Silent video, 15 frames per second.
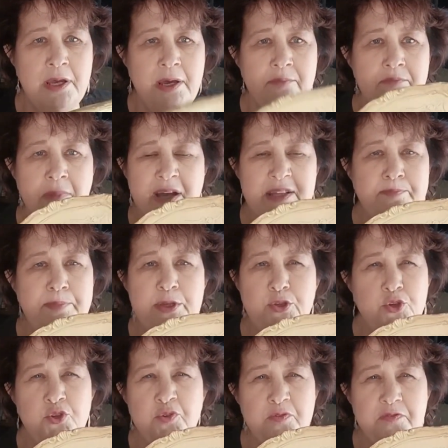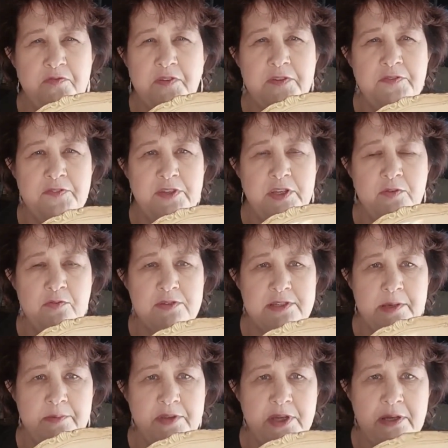Might be 250 or
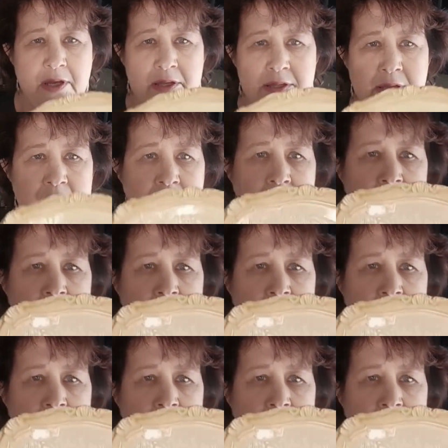something like that.